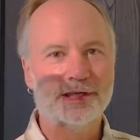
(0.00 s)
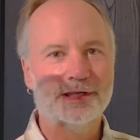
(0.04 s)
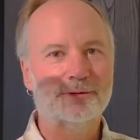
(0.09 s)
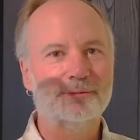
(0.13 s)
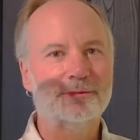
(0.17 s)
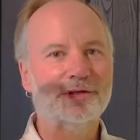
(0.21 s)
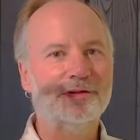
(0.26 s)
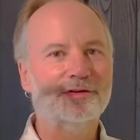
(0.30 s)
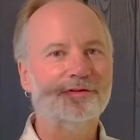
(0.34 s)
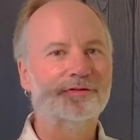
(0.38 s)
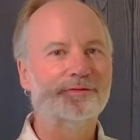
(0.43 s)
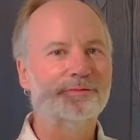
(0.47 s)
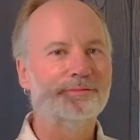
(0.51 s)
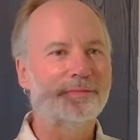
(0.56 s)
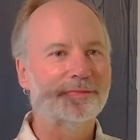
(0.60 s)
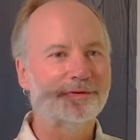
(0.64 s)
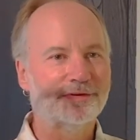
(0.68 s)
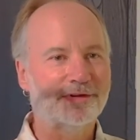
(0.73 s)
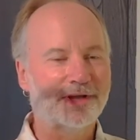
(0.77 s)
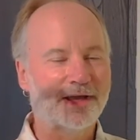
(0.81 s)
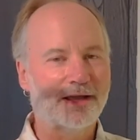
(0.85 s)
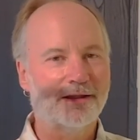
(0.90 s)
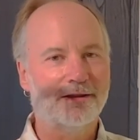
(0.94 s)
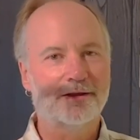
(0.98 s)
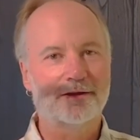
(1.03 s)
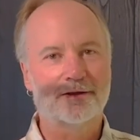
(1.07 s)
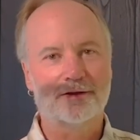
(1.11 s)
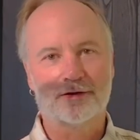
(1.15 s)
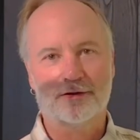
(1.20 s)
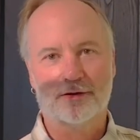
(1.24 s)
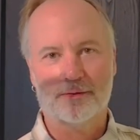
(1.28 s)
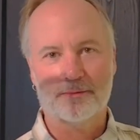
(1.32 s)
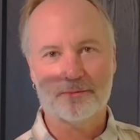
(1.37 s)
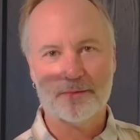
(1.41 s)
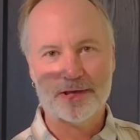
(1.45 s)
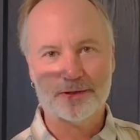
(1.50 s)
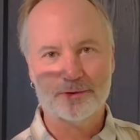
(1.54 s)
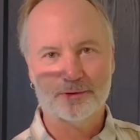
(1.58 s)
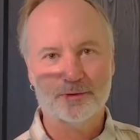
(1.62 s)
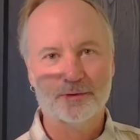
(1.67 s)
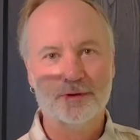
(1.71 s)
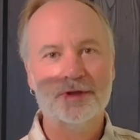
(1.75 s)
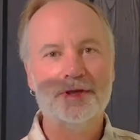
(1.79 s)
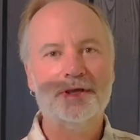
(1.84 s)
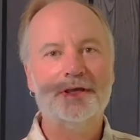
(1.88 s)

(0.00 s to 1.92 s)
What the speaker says: It means metallic or metal.